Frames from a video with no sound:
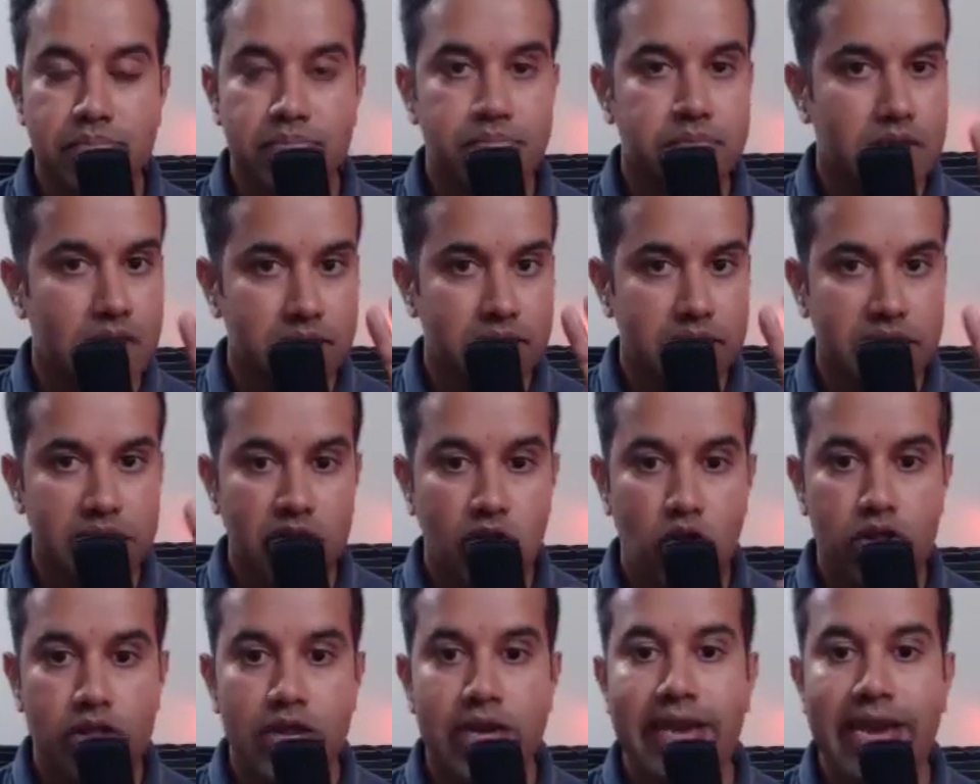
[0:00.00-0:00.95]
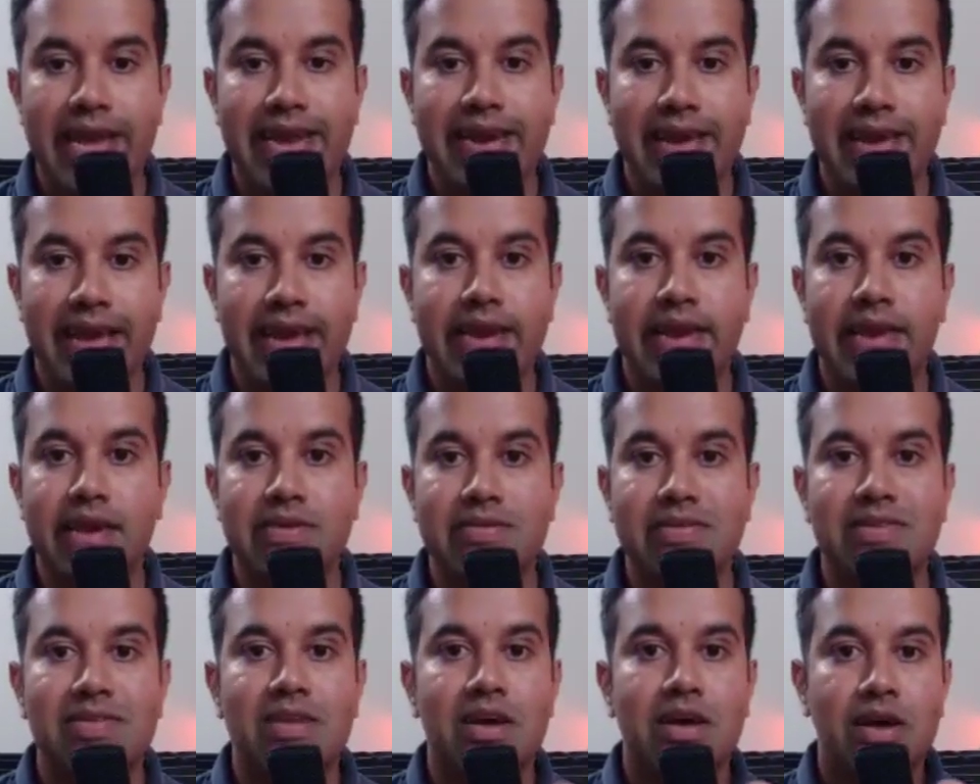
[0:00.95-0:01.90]
These are all the 10 areas
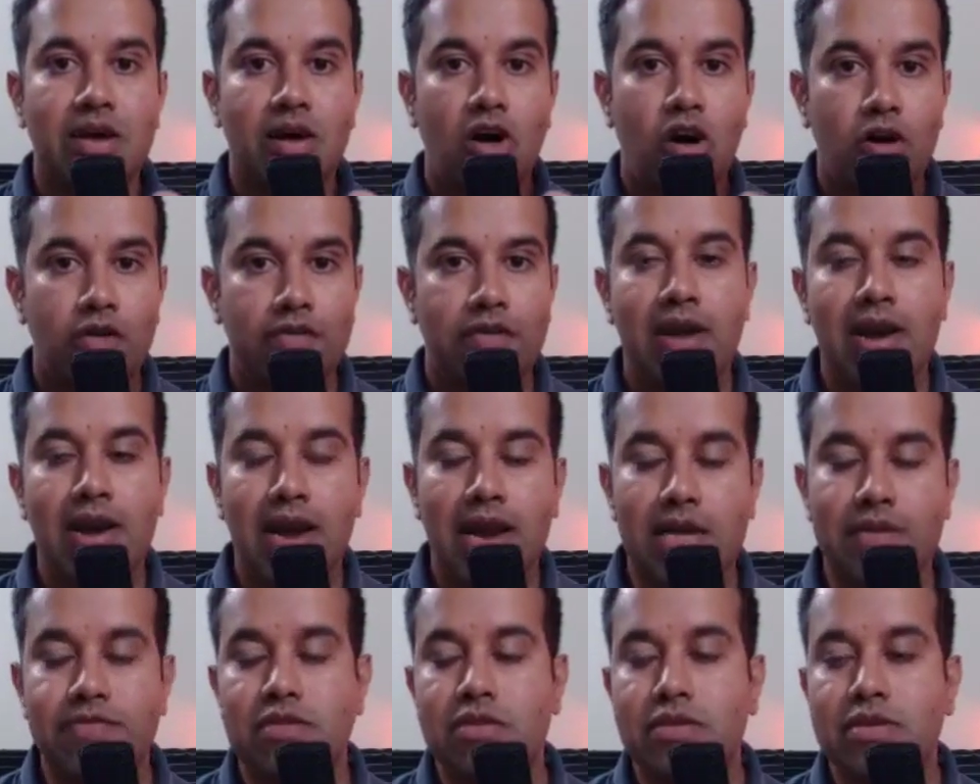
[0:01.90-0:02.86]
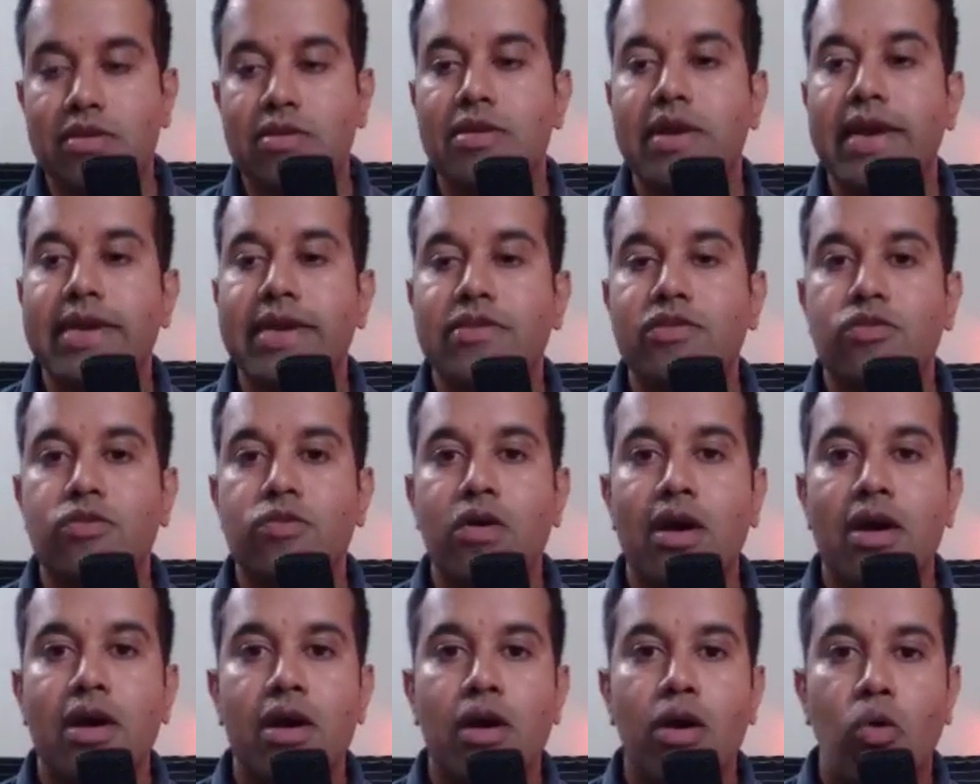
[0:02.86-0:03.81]
of our lives, right? So
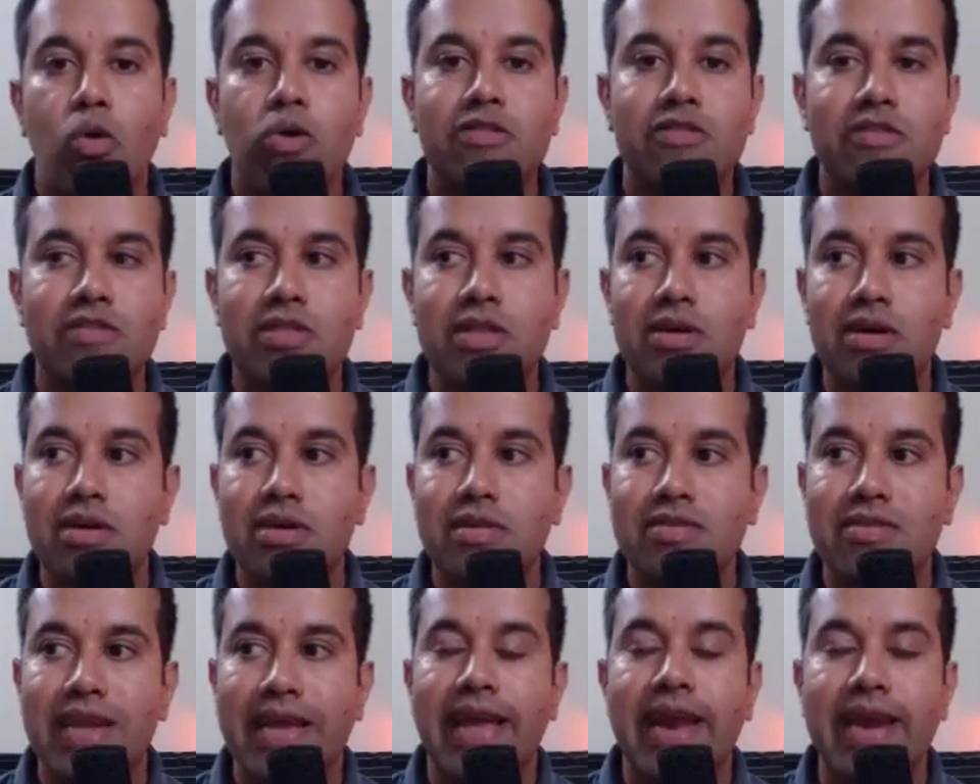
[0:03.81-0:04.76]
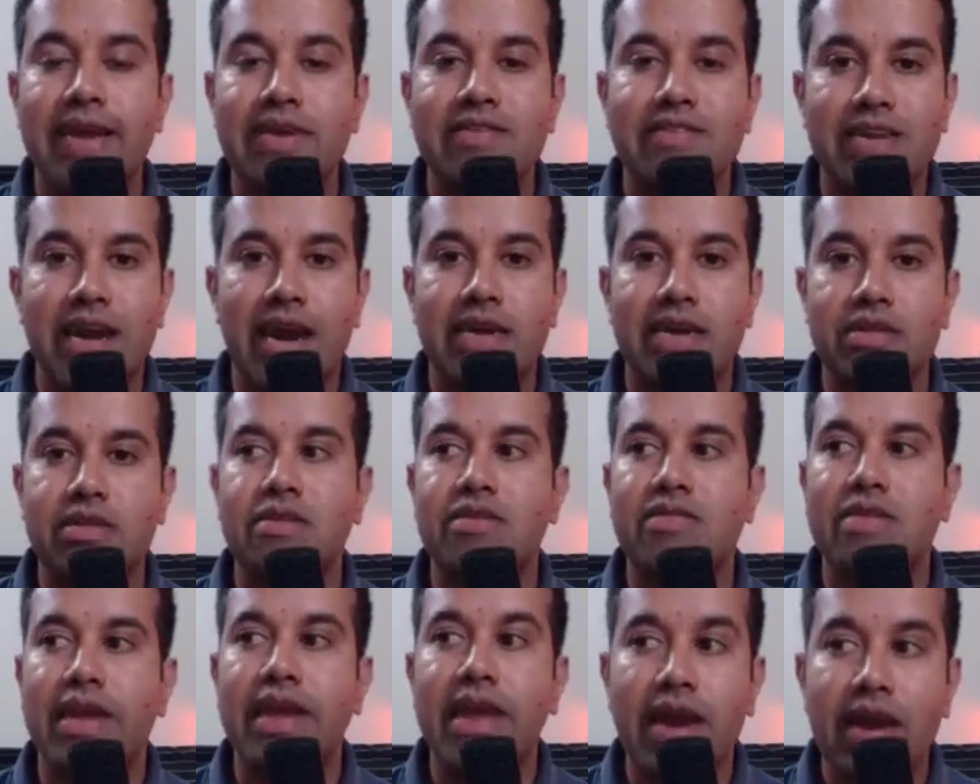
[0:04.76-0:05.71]
what's the second strategy,
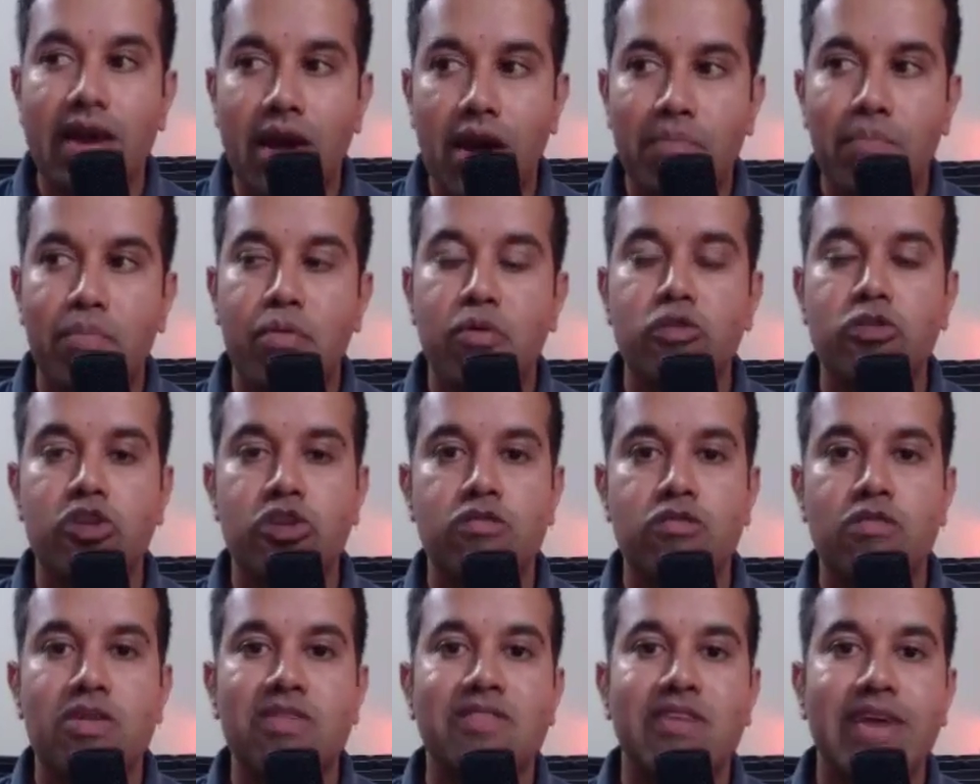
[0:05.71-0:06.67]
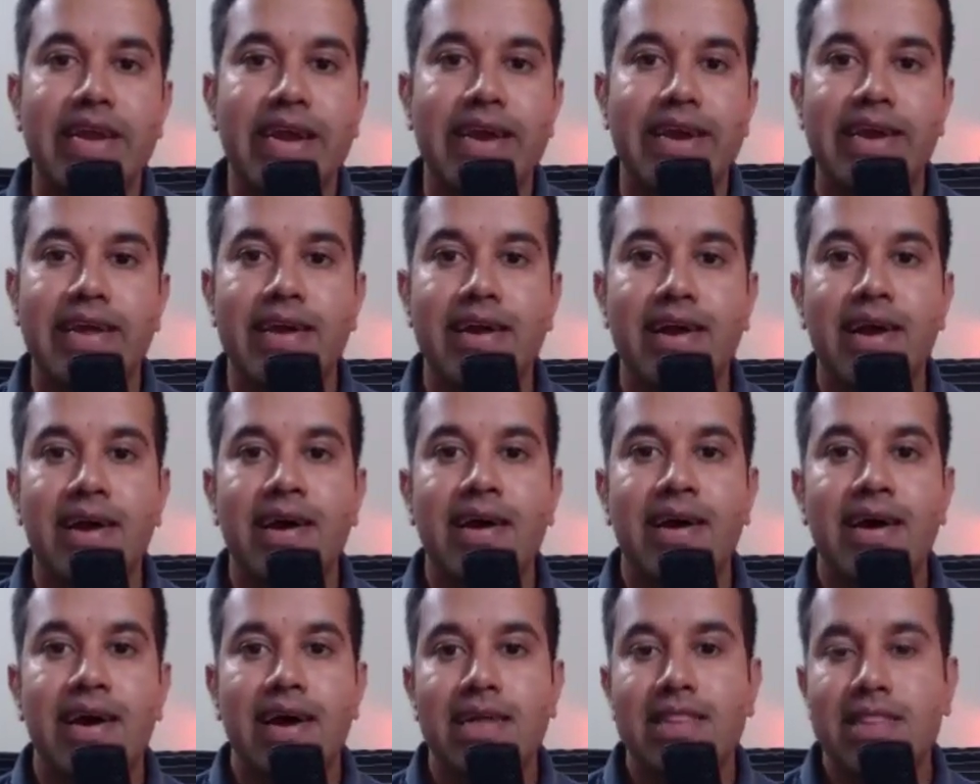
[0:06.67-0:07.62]
second approach towards creating
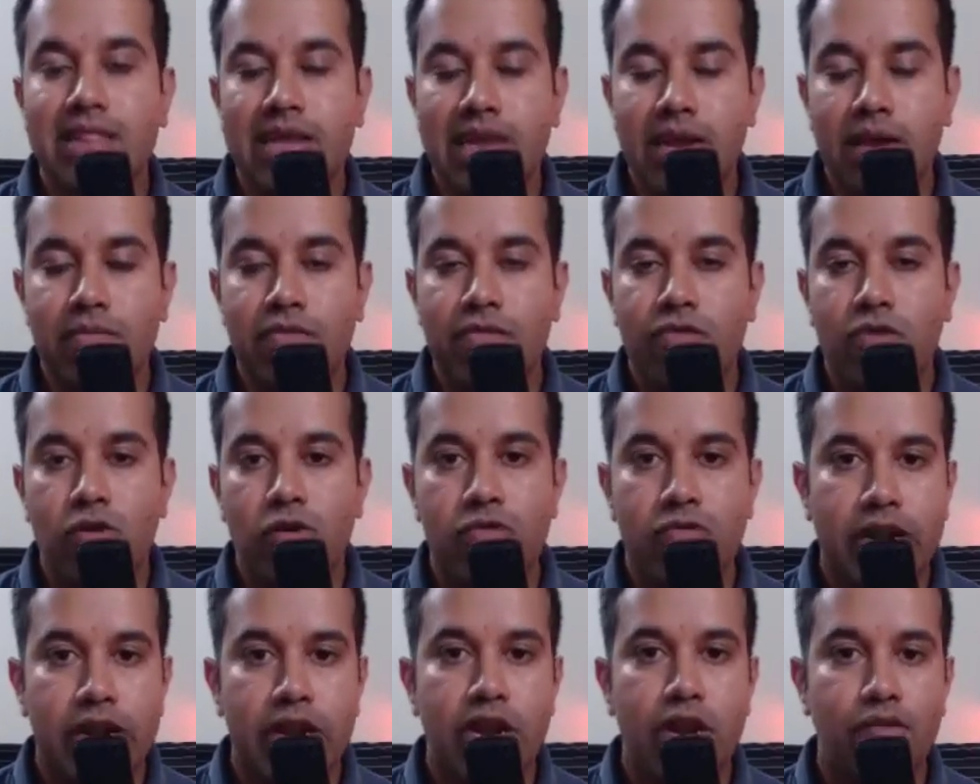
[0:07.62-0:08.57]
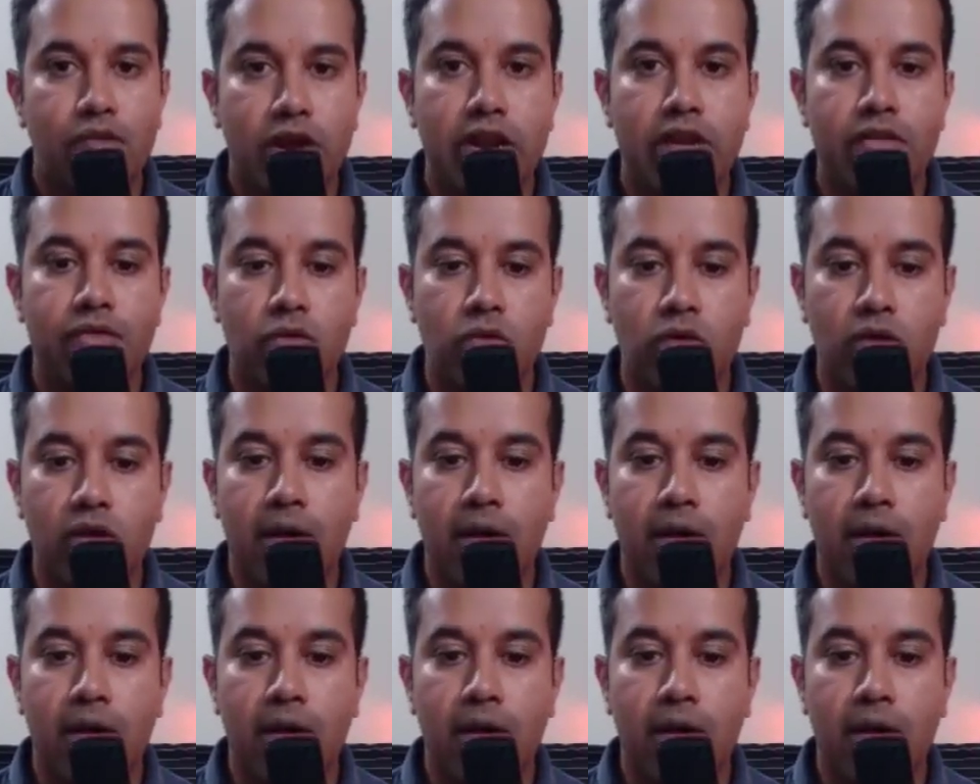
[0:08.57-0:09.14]
a theme for 2024?